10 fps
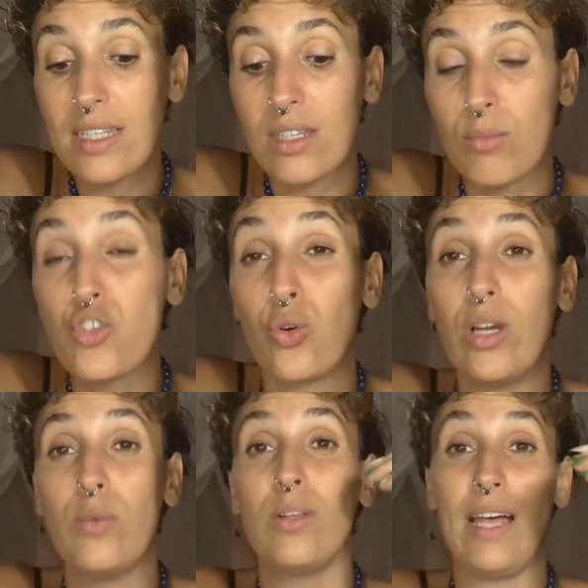some
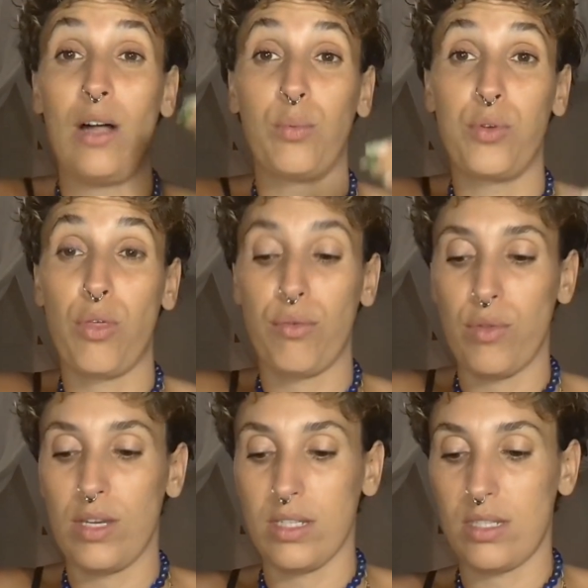joy will help you through
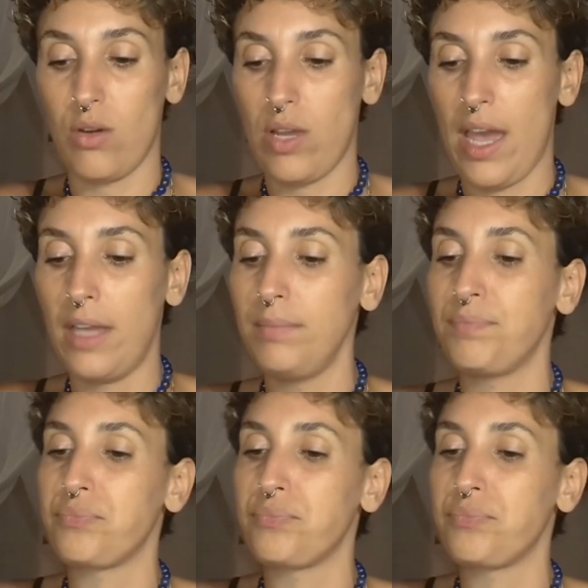this, okay?